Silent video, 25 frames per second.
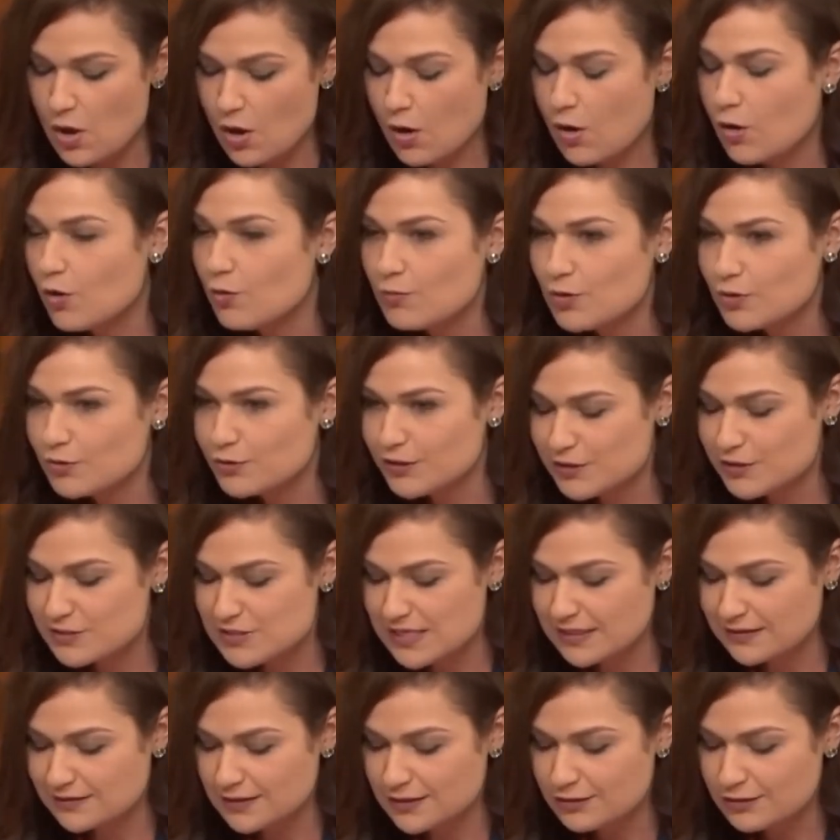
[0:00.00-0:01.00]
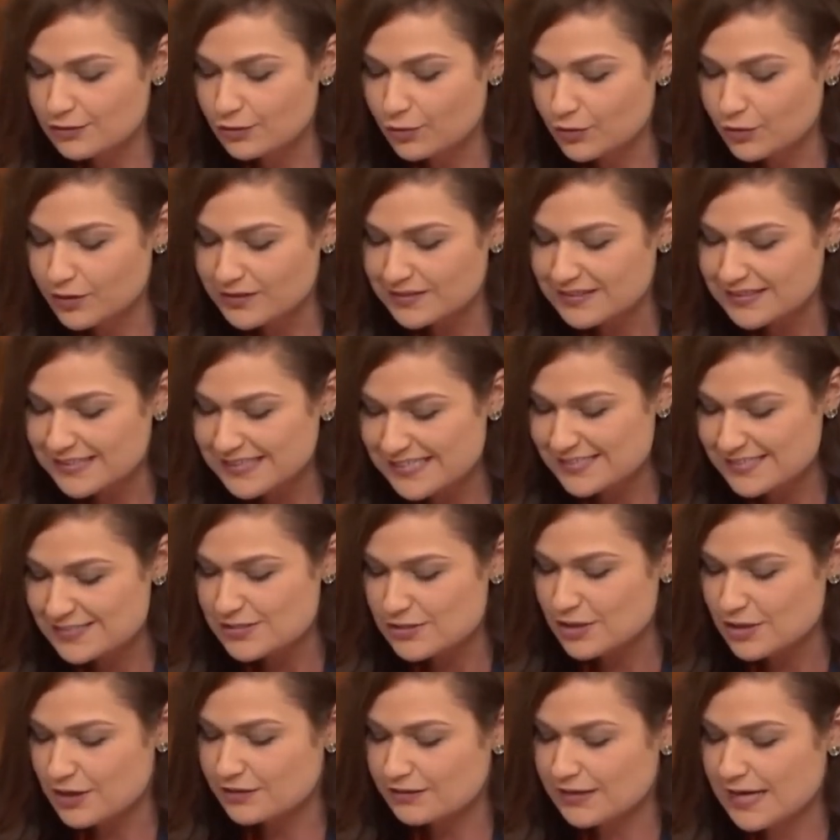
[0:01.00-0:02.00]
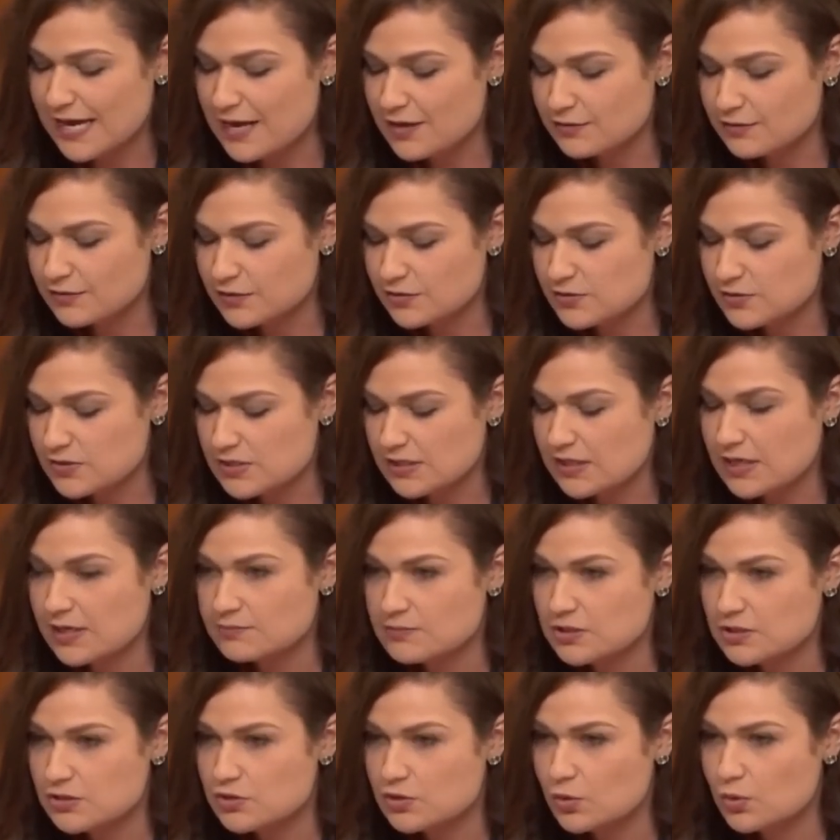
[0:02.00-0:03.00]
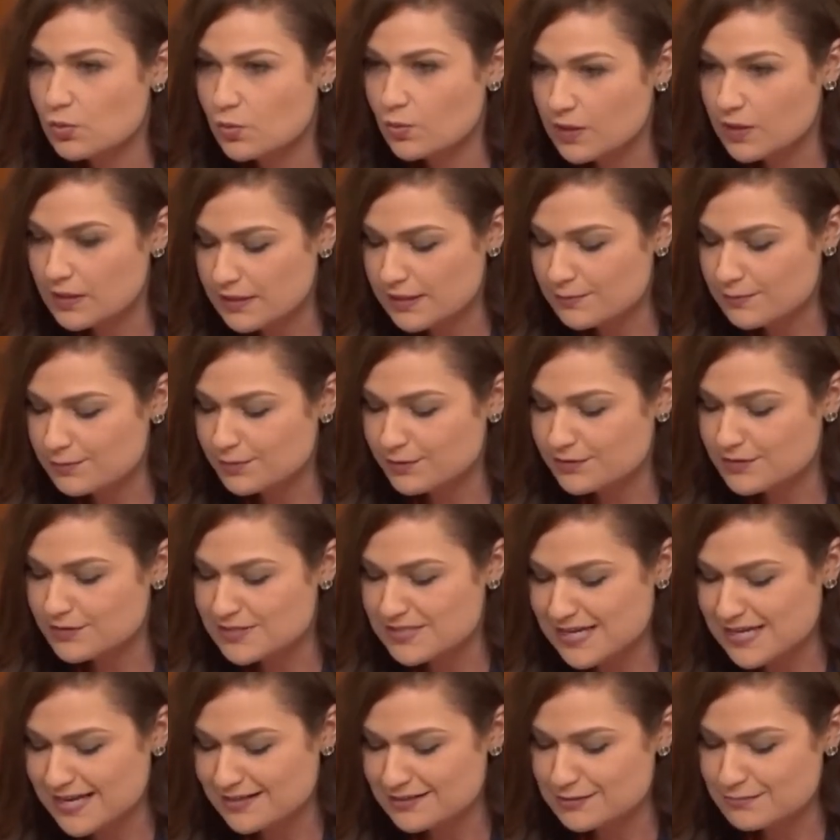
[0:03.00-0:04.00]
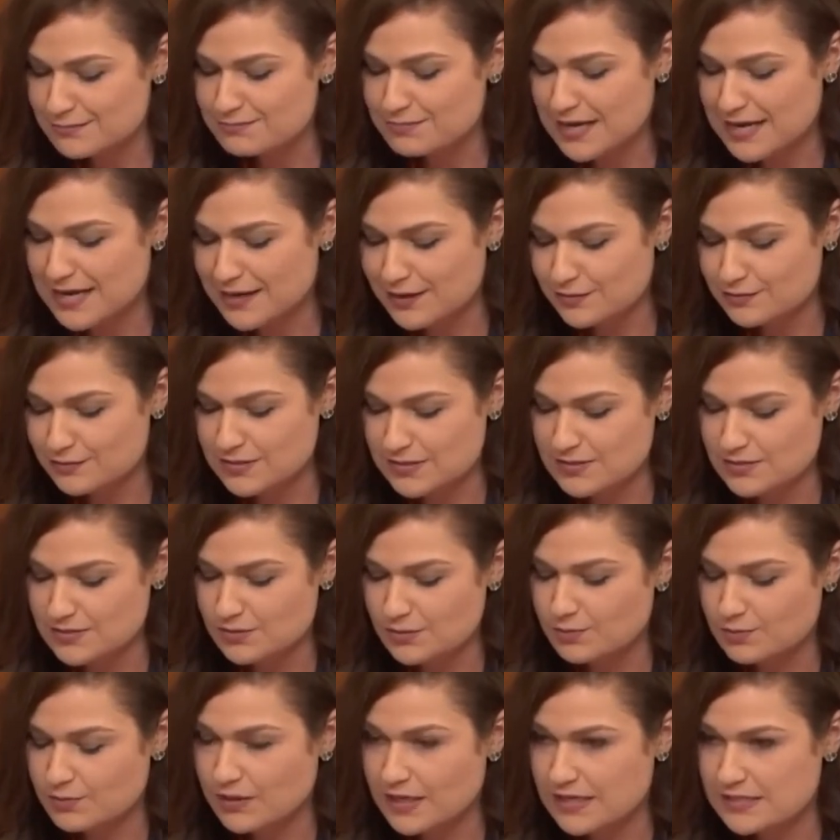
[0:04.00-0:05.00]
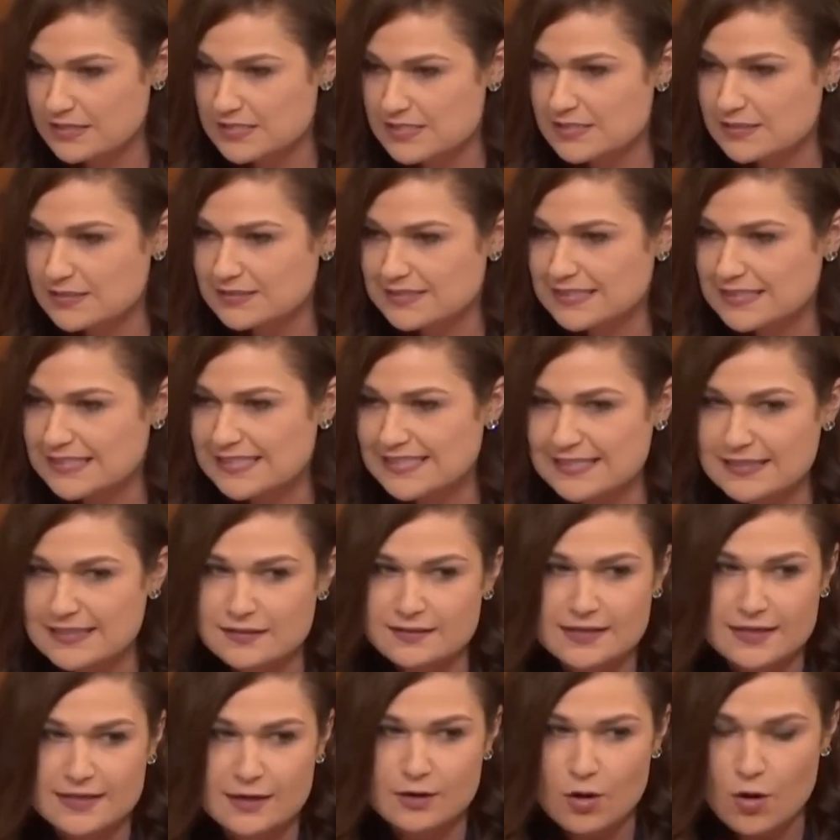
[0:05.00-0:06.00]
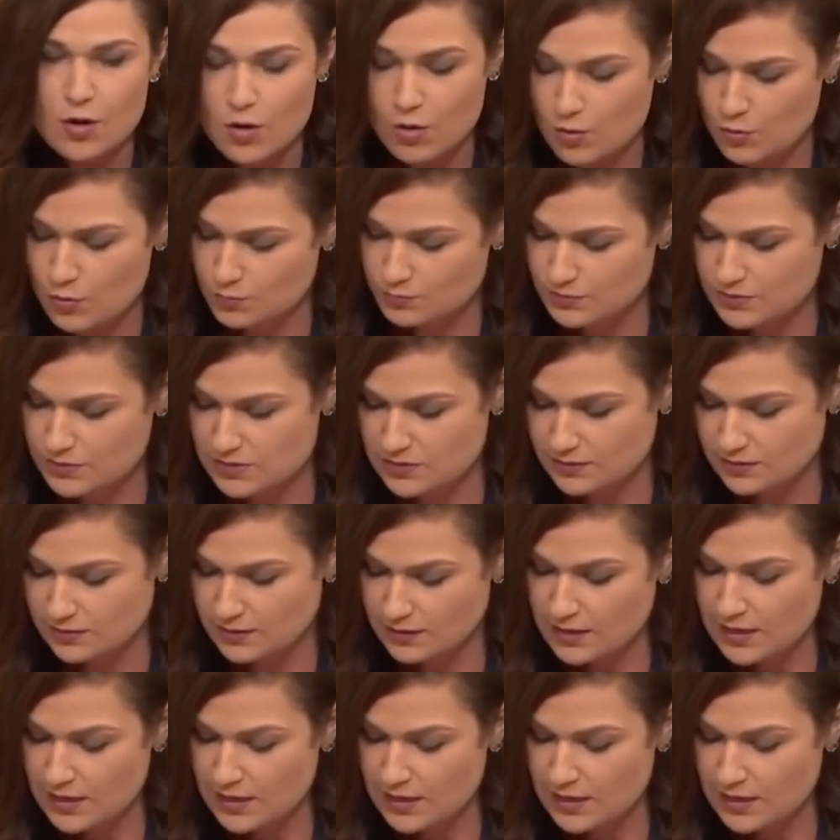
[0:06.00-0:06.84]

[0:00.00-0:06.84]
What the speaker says: Homeowners in the Northeast are now using up to 20% biodiesel blends to heat their homes,